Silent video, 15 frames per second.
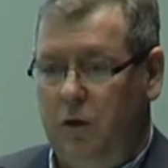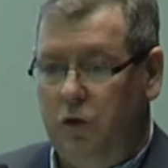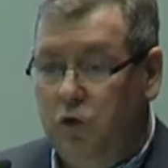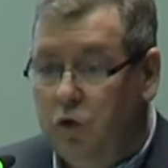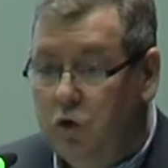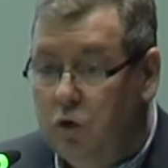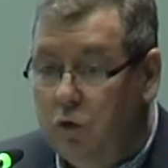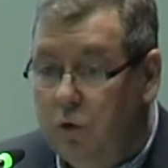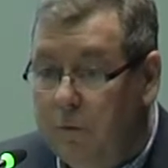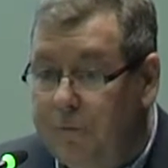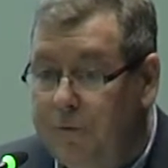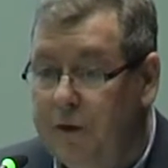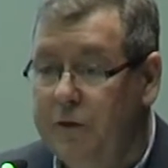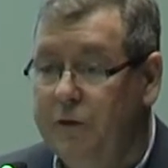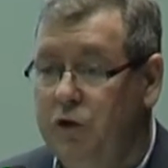your
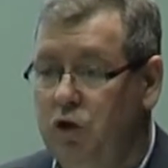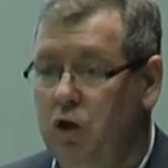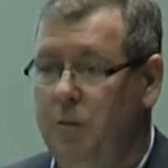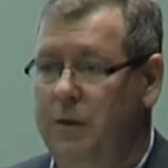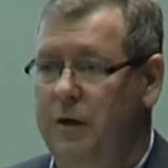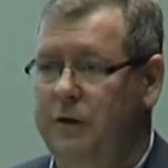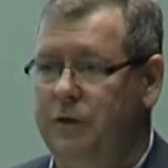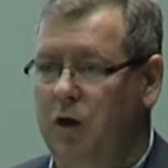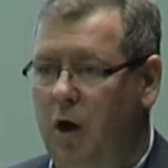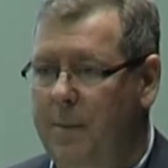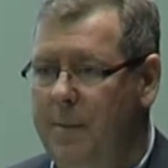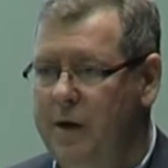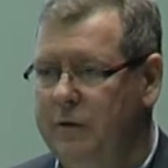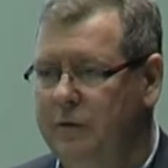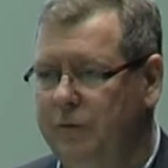first jobbers are
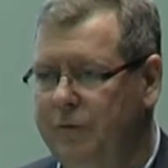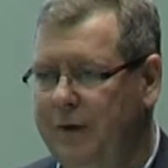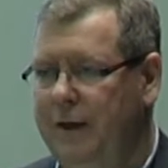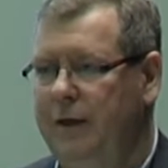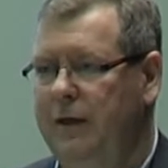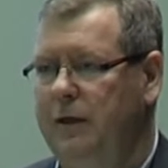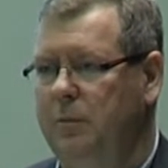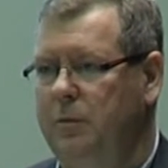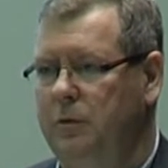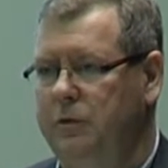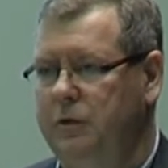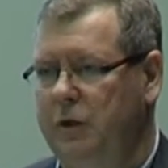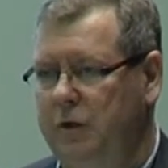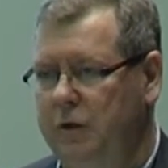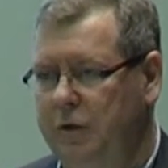most valuable
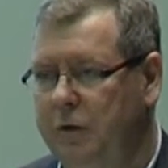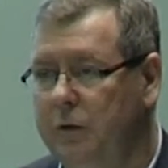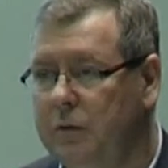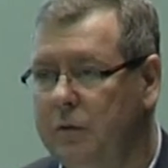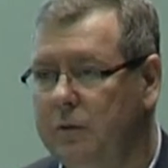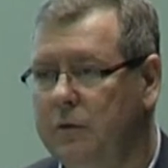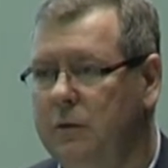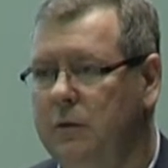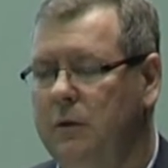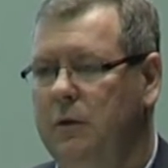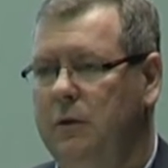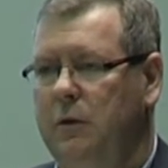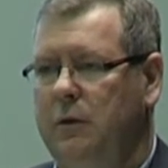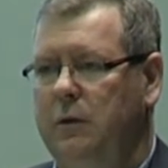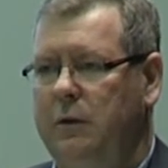to you
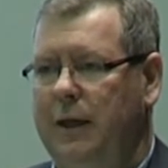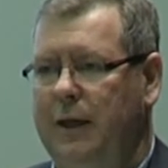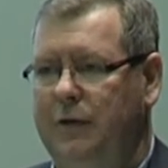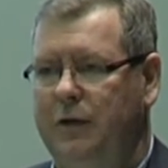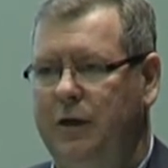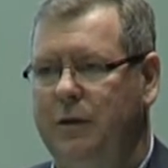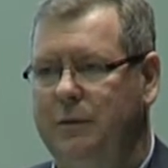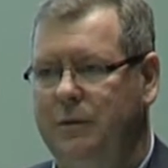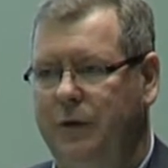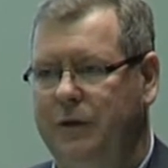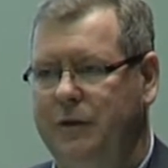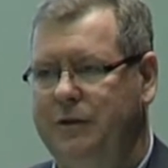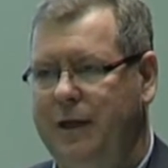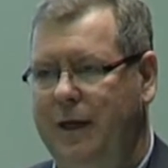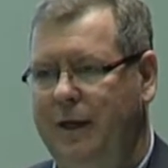in terms of
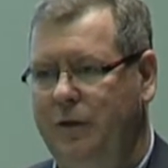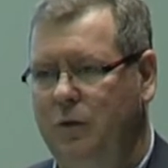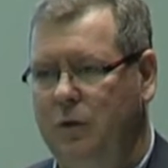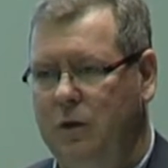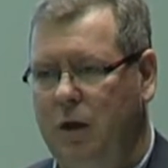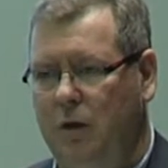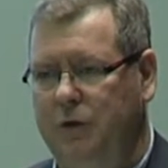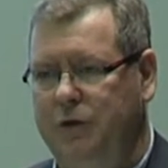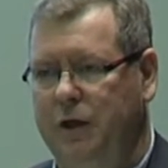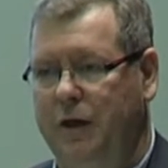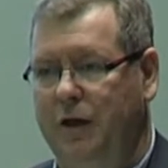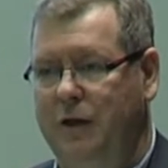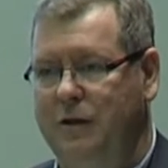understanding your culture and